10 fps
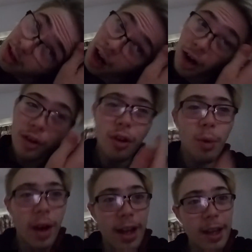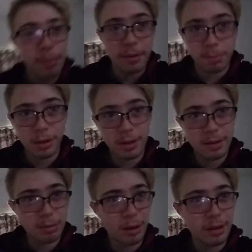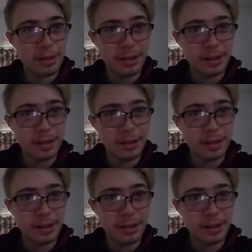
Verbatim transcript: I don't know why I keep on part